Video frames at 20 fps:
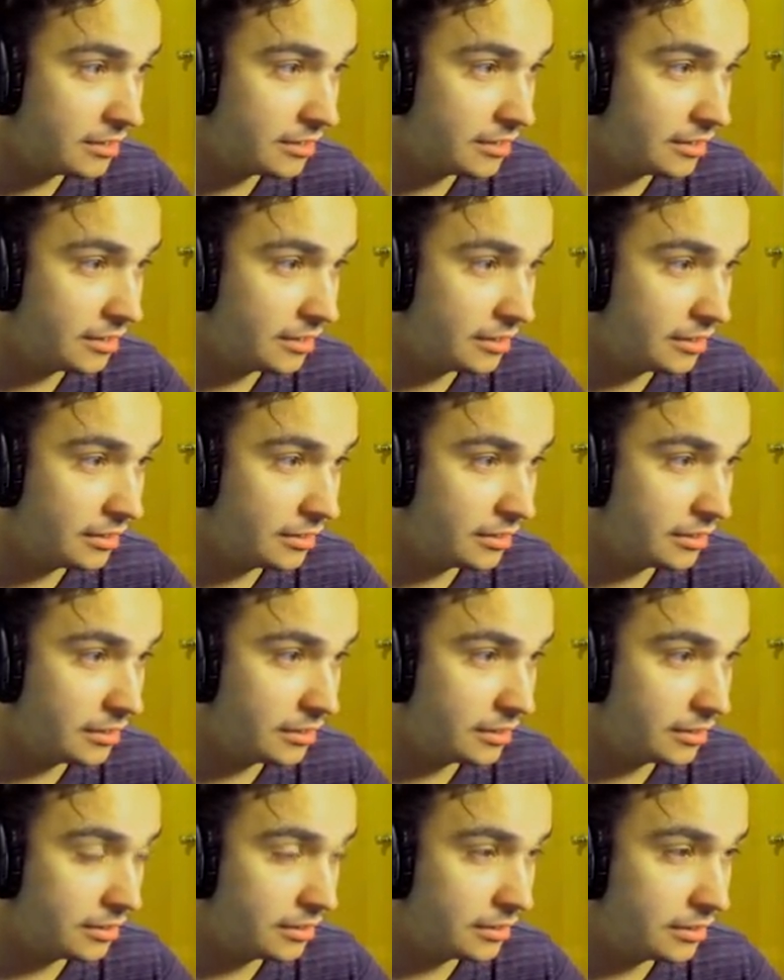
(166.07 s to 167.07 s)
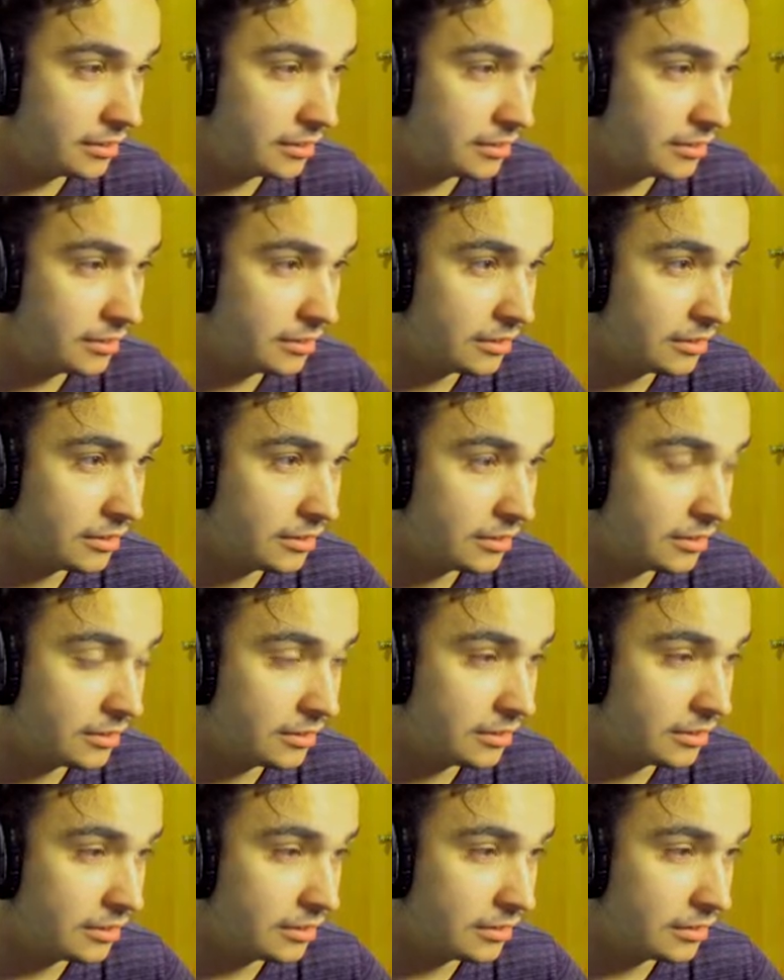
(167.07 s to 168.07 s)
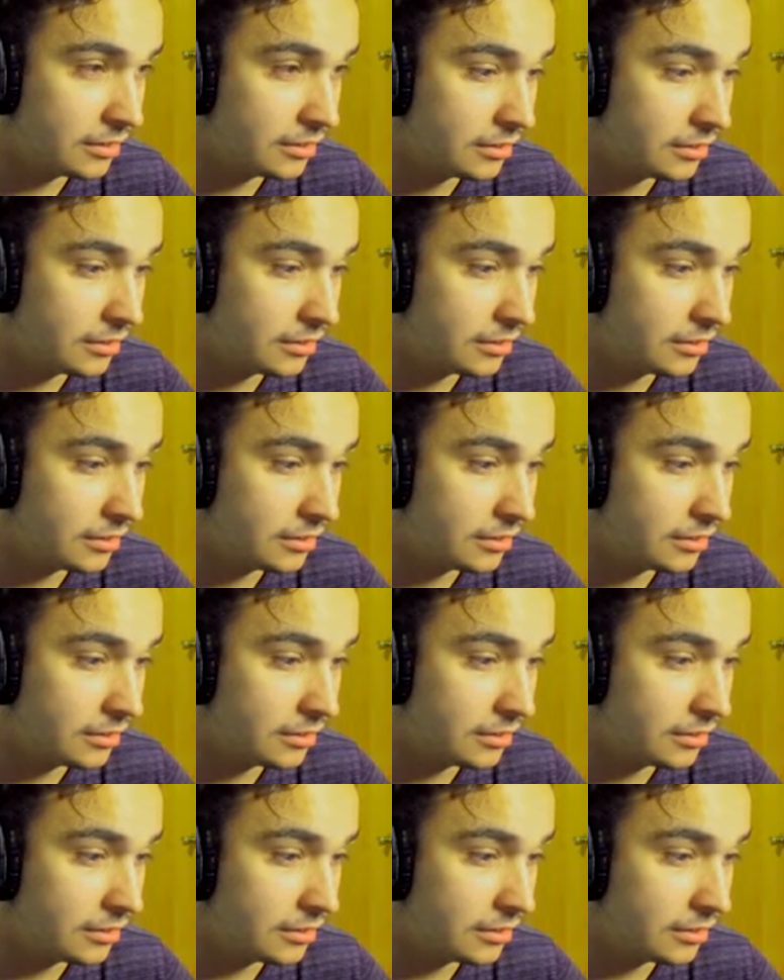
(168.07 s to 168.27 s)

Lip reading: (no one is talking)